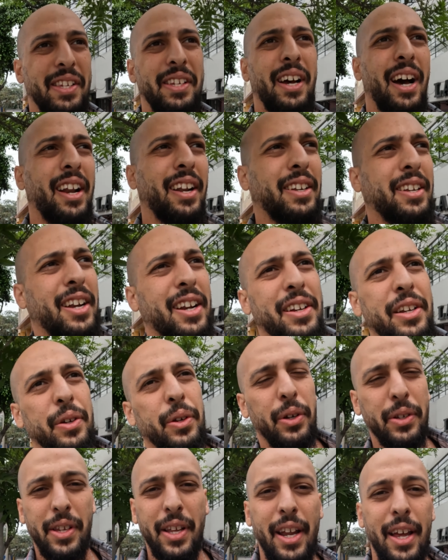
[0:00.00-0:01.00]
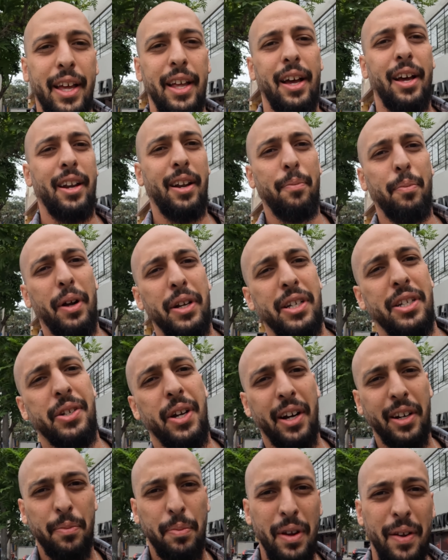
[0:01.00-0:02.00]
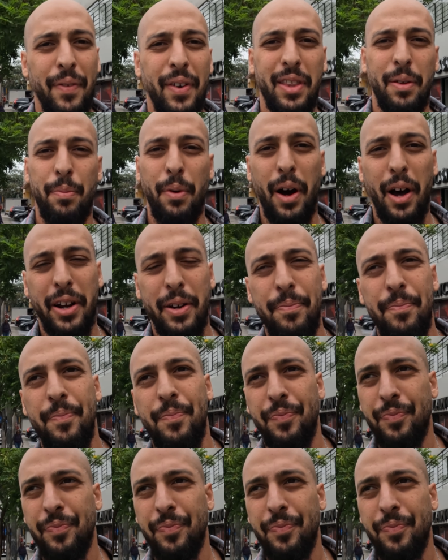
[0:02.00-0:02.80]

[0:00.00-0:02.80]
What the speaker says: It's got a ton of noodles in it and a bunch of chunked beef at the bottom,